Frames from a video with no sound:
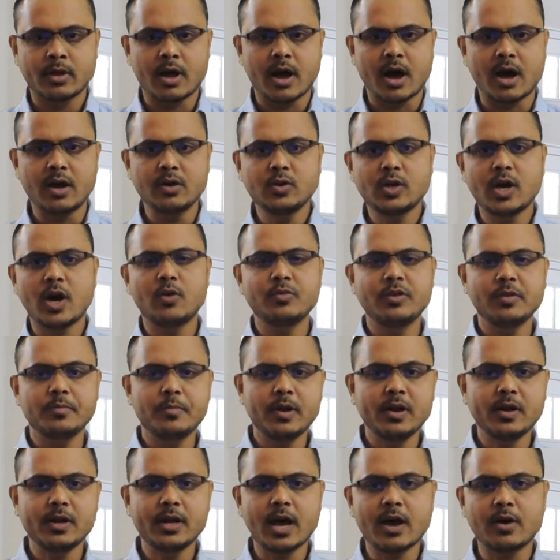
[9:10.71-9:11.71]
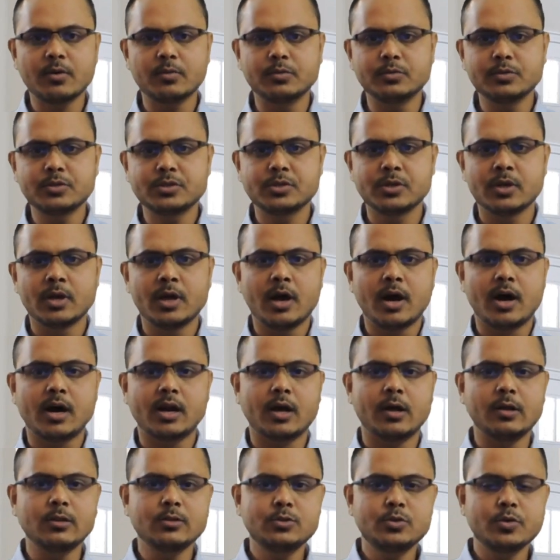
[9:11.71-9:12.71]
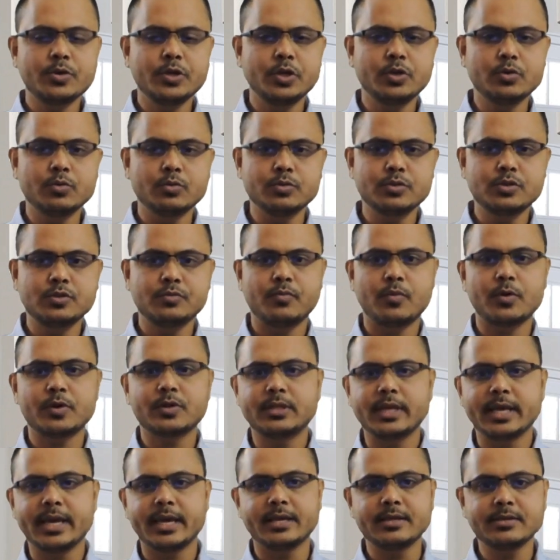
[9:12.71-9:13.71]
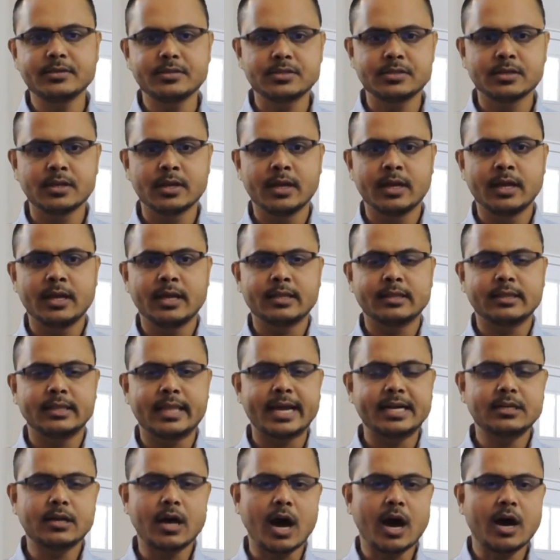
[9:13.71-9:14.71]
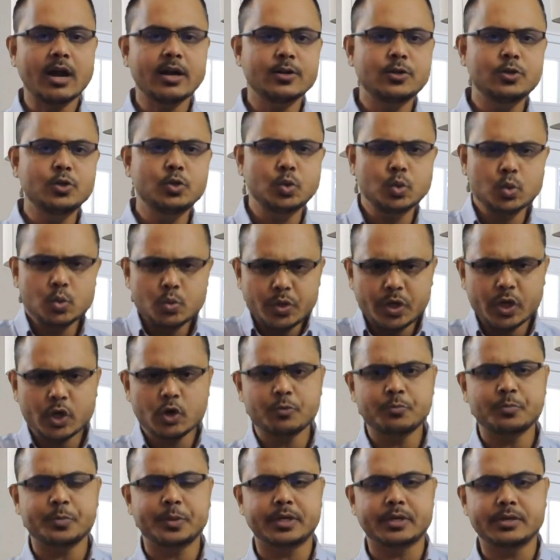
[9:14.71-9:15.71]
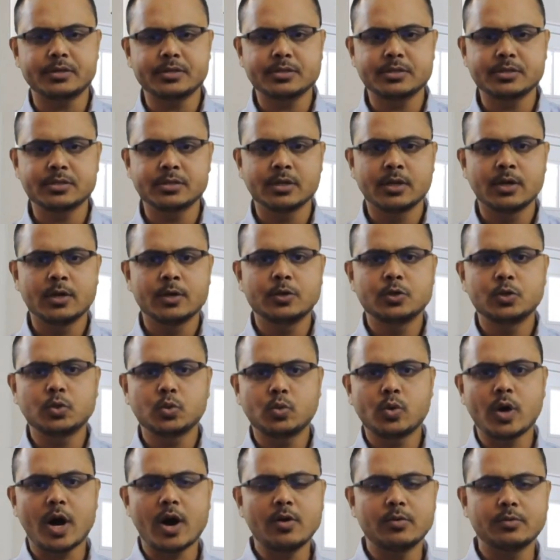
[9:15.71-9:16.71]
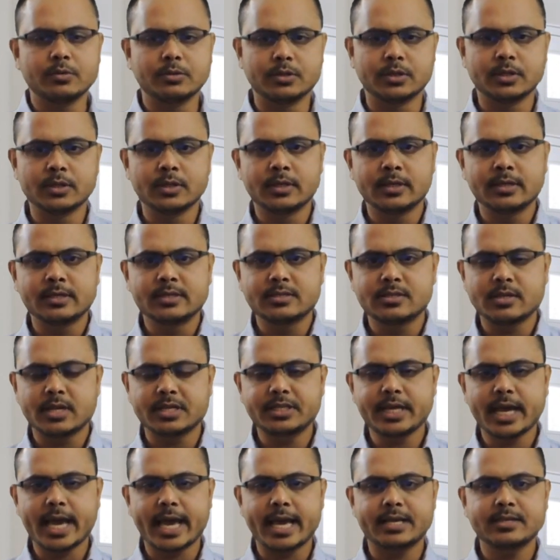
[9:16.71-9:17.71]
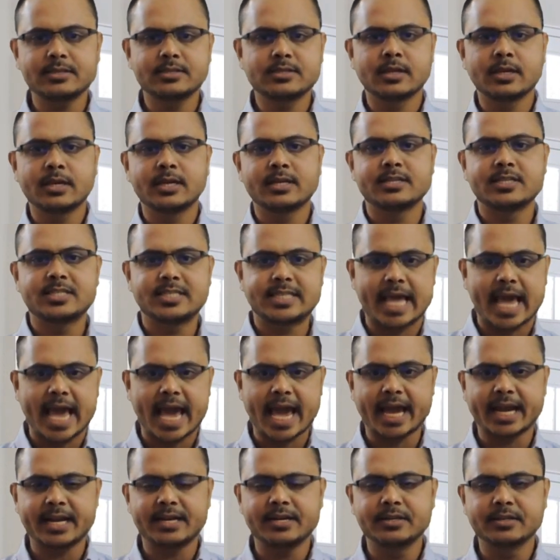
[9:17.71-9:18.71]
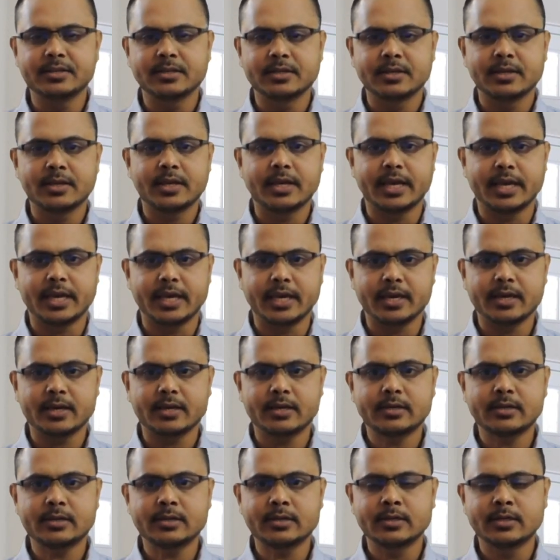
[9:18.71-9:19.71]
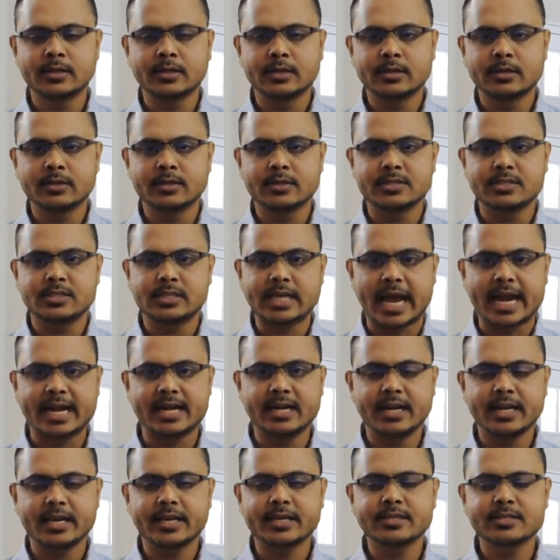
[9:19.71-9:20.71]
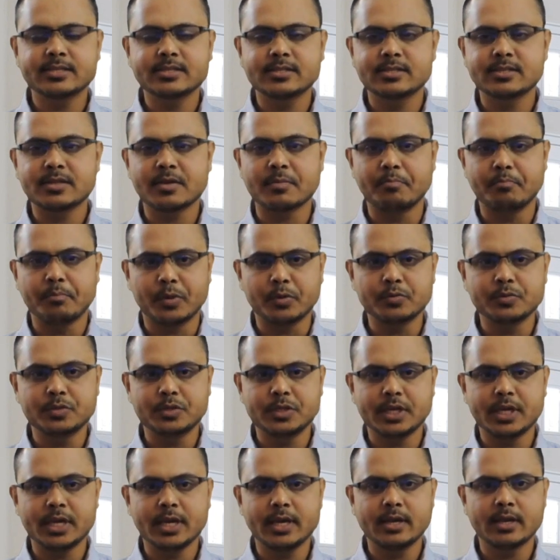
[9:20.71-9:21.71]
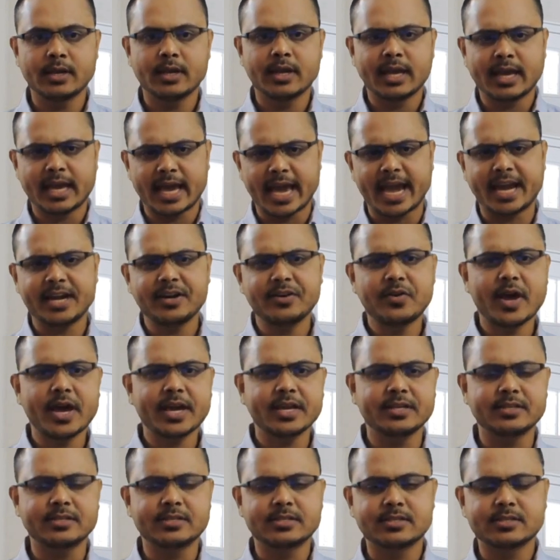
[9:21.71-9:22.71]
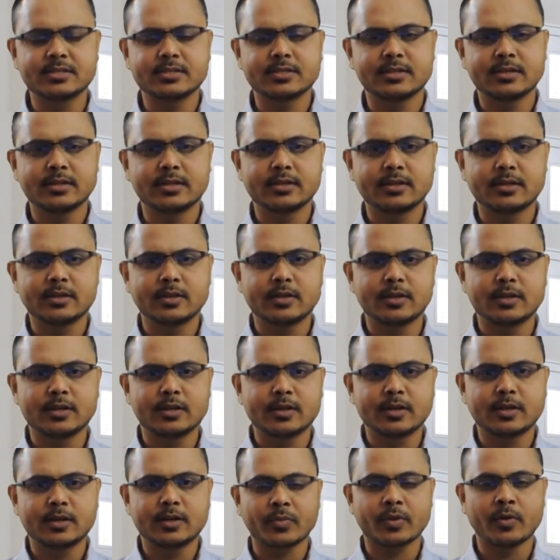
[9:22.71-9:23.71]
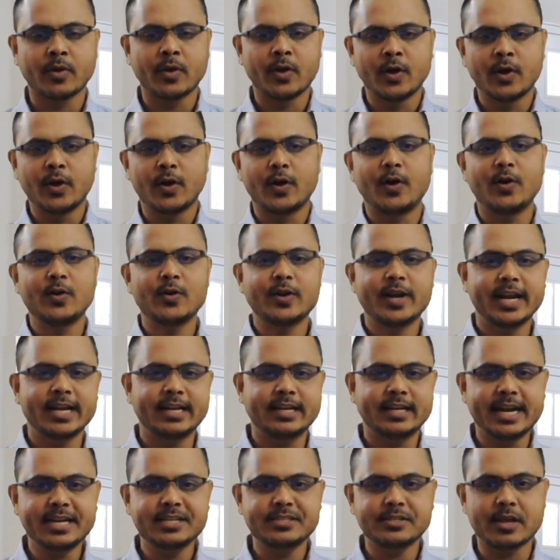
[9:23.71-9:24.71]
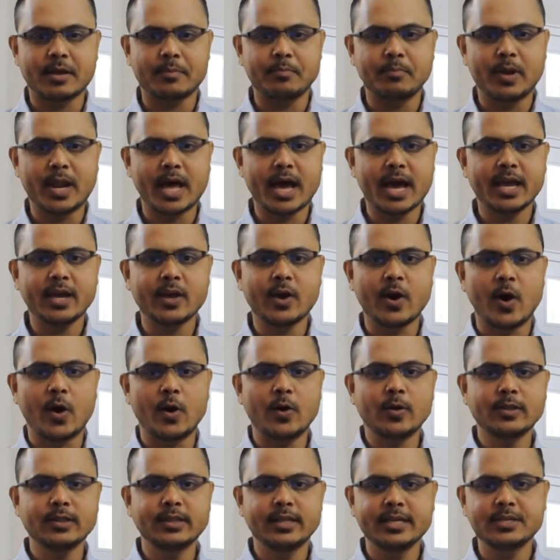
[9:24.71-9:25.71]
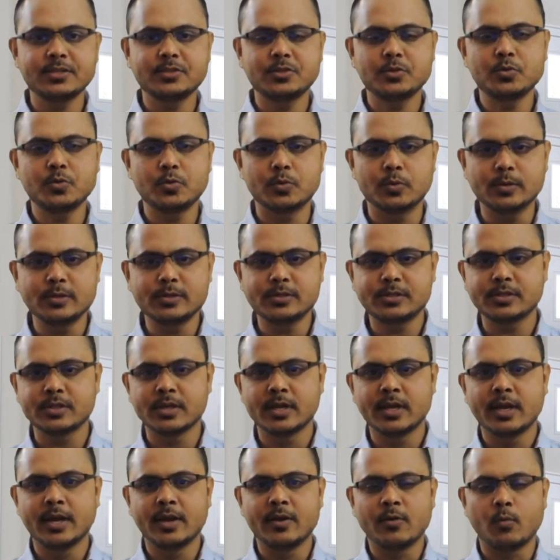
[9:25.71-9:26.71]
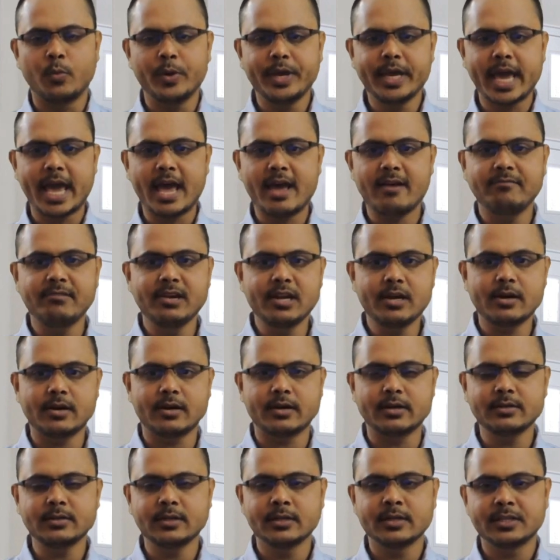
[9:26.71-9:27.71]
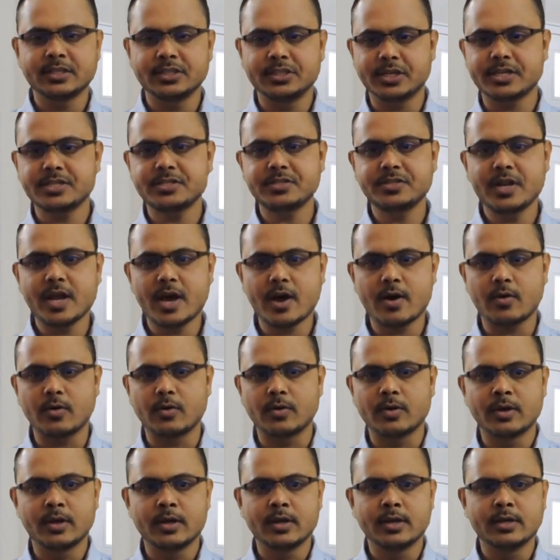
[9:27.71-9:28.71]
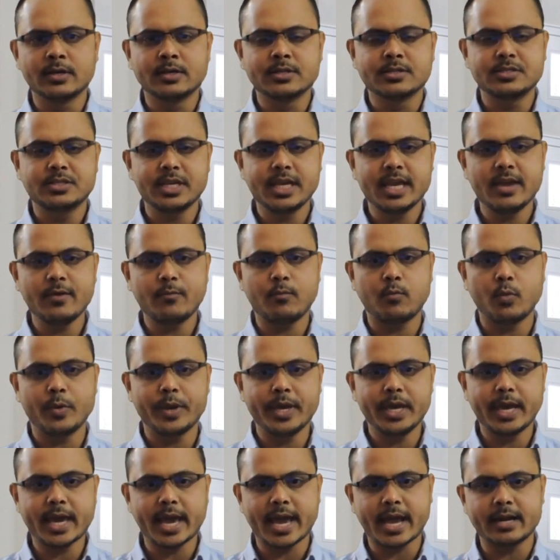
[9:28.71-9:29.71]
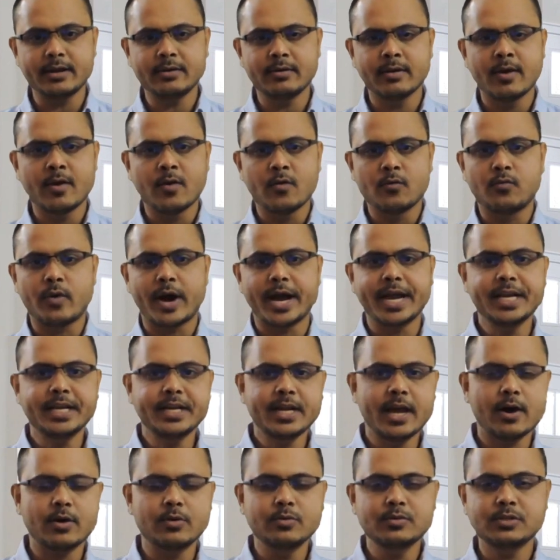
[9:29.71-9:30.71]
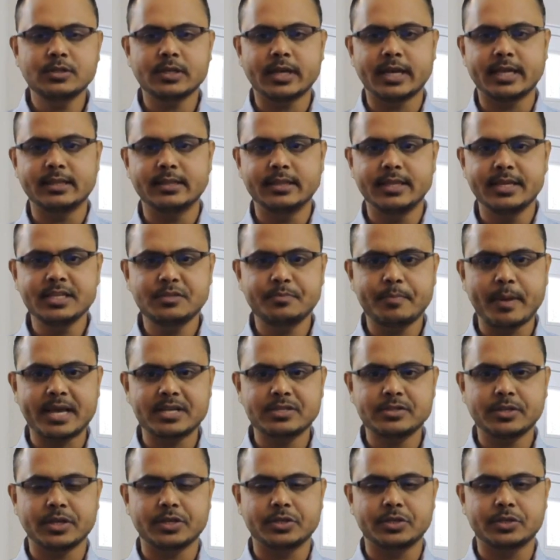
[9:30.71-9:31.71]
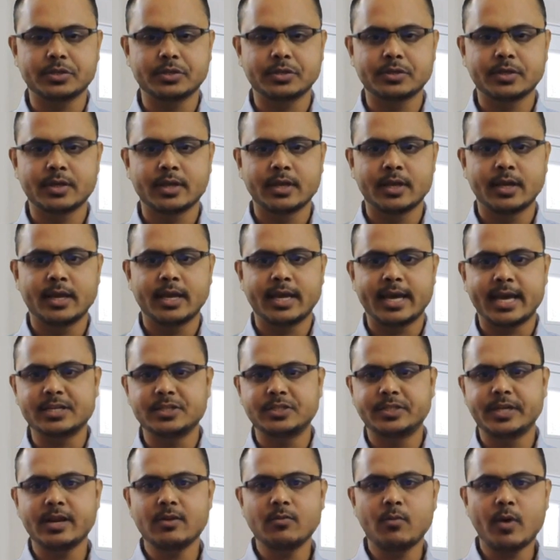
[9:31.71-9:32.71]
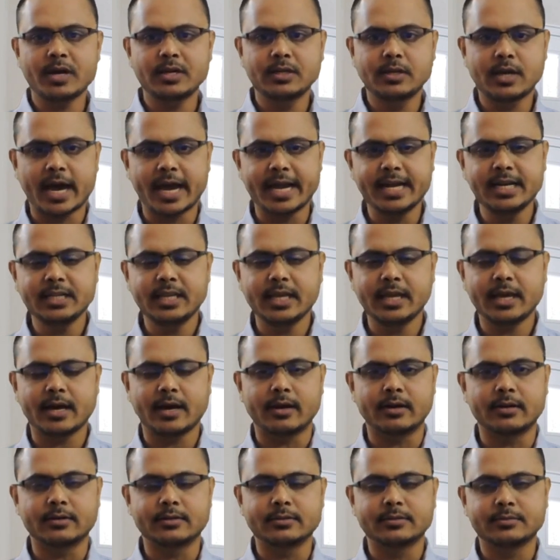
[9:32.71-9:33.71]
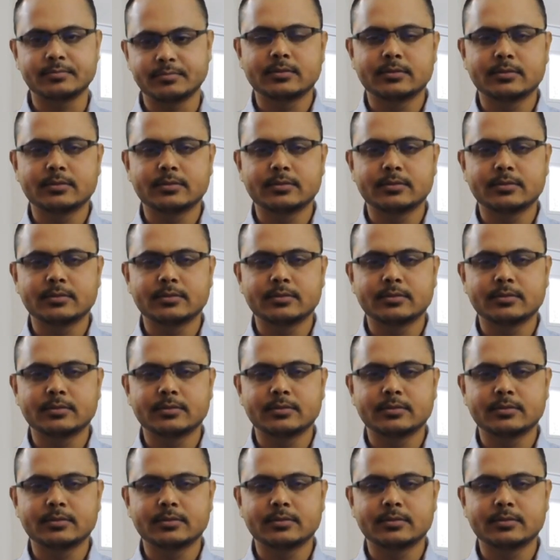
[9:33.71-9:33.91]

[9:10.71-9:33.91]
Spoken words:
Uncountable nouns are also used for things that are too numerous to count, such as sand, air, sadness, music, and rice. Alright, let's apply all these rules we have learned just now. See if we can find nouns in this passage and tell what kind they are.